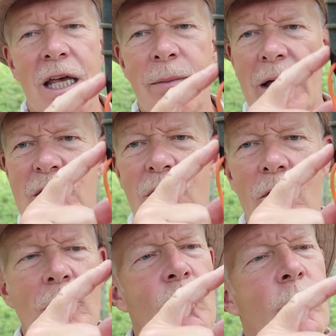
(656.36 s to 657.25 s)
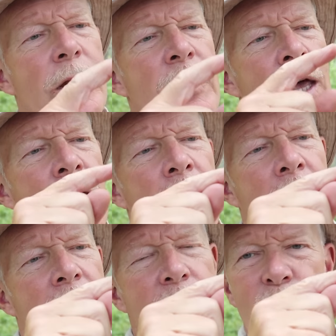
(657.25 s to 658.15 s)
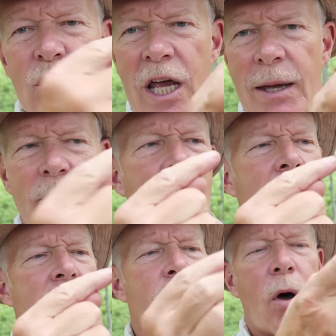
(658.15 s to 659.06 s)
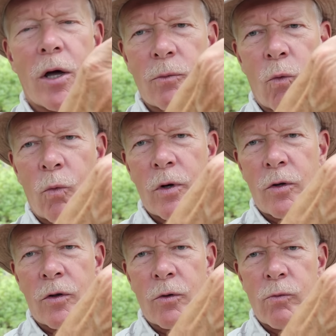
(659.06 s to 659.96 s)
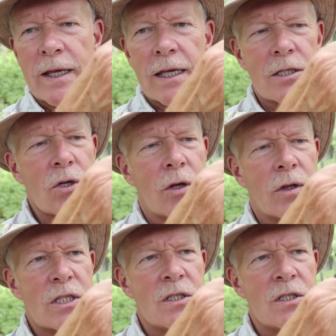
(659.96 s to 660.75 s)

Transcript: time I started with a jam knot at the bottom where the ring is on the